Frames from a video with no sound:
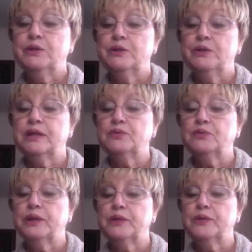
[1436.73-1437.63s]
That's
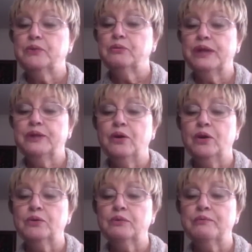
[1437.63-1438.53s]
what Red
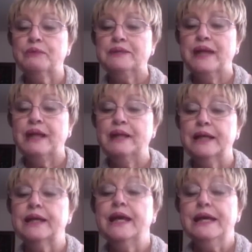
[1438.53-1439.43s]
Heart with
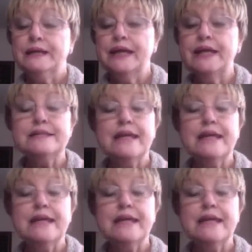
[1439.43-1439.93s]
metallic. Yes,